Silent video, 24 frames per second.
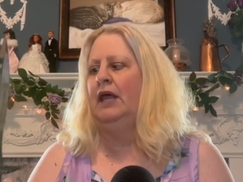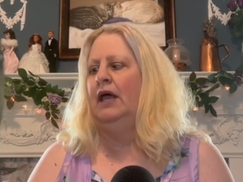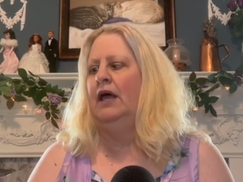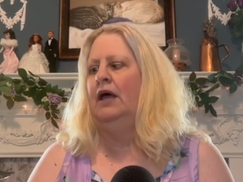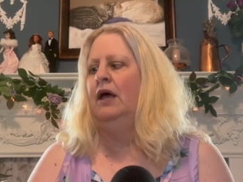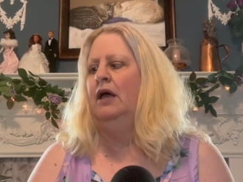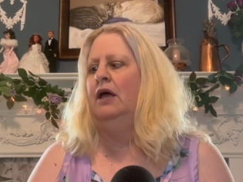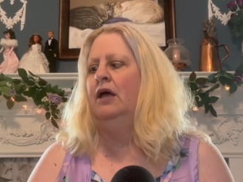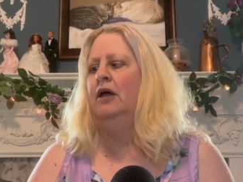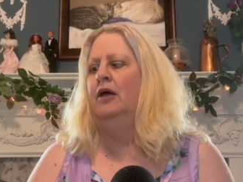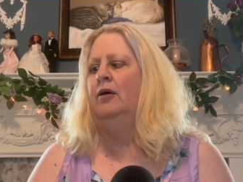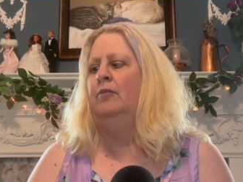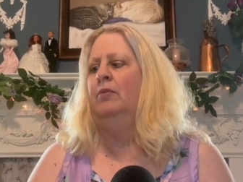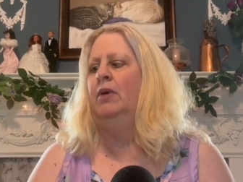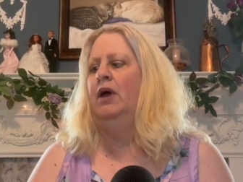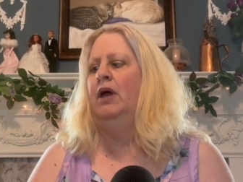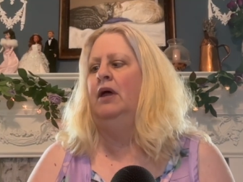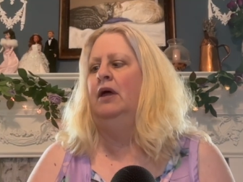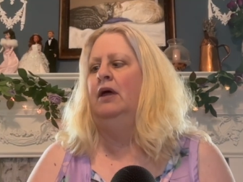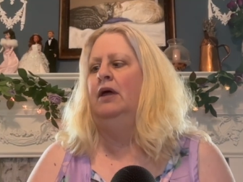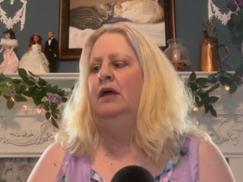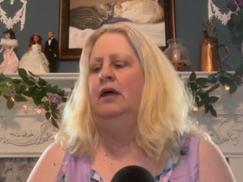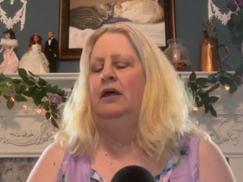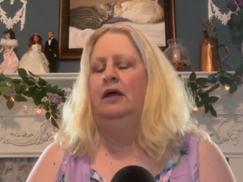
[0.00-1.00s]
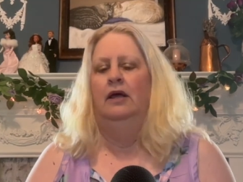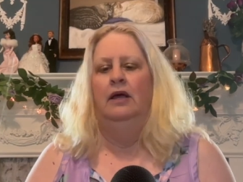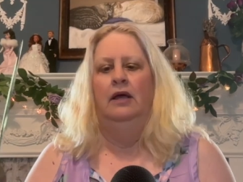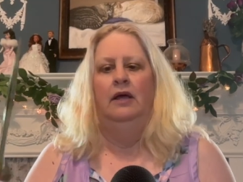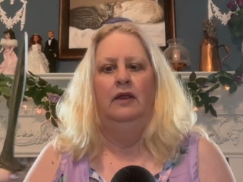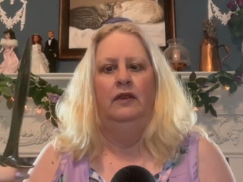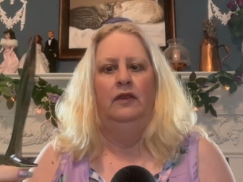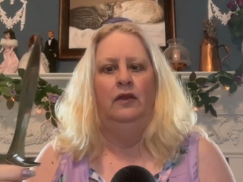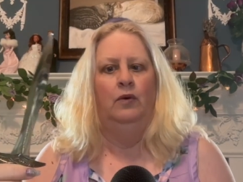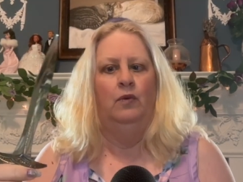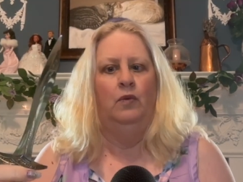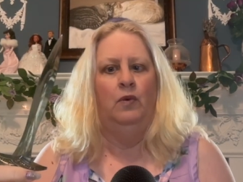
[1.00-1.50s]

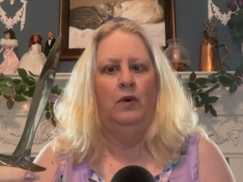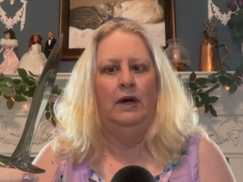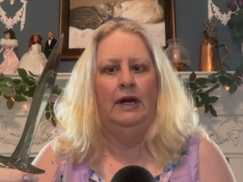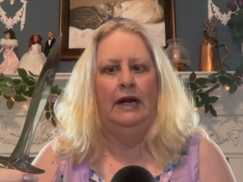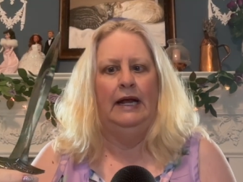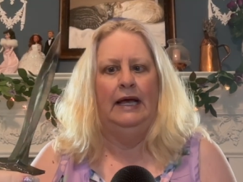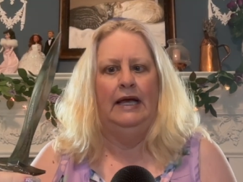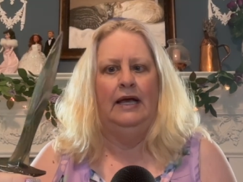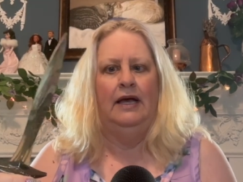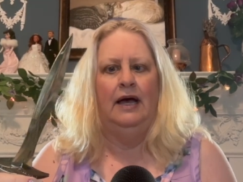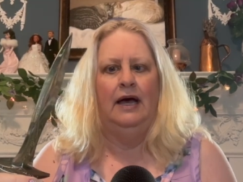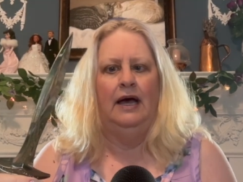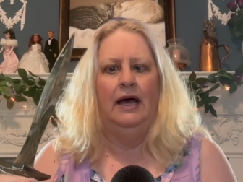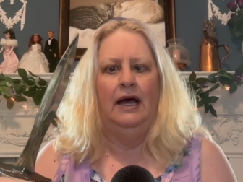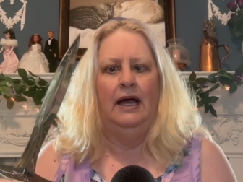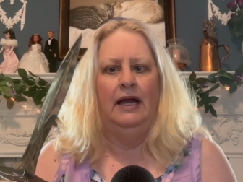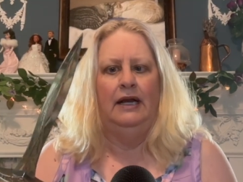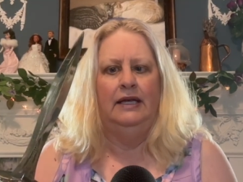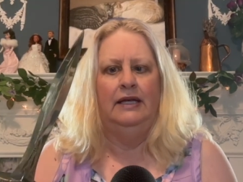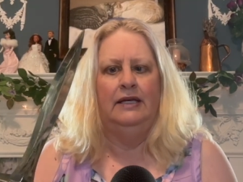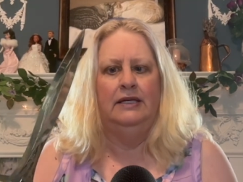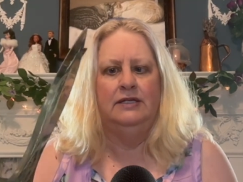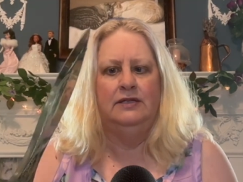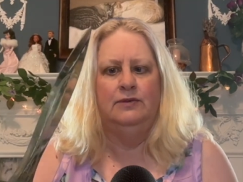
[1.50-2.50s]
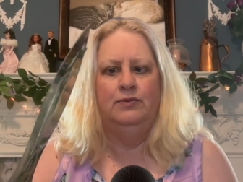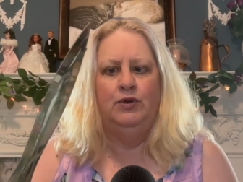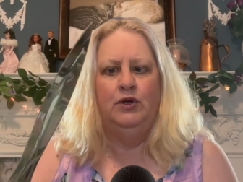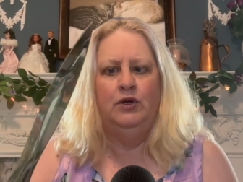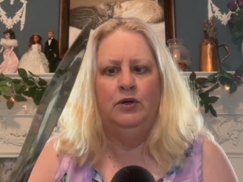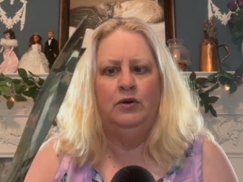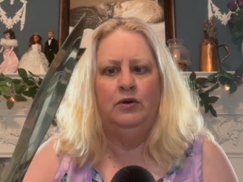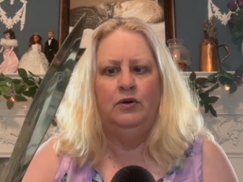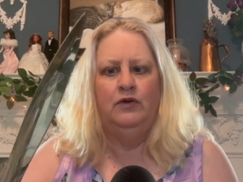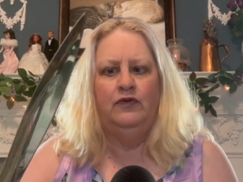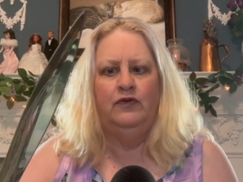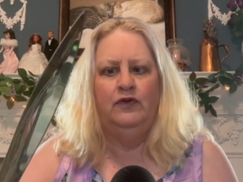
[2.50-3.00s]
The one I got is
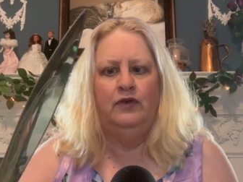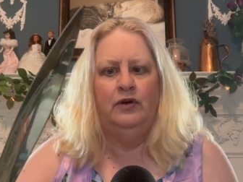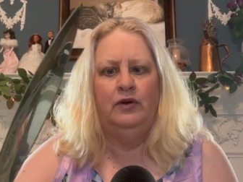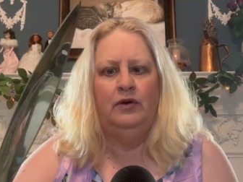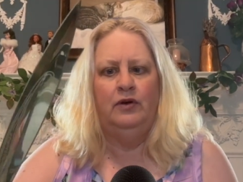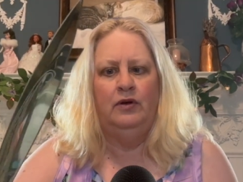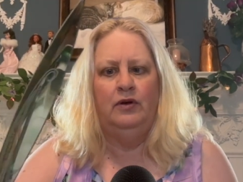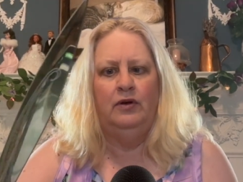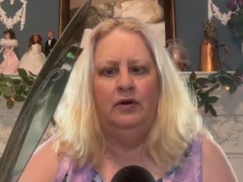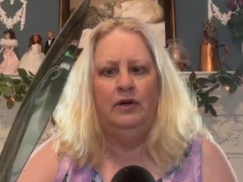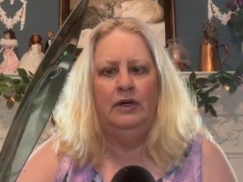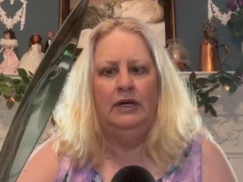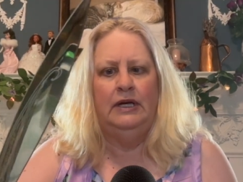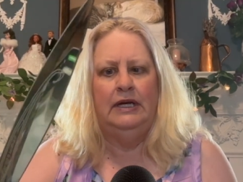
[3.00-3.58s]
beautiful.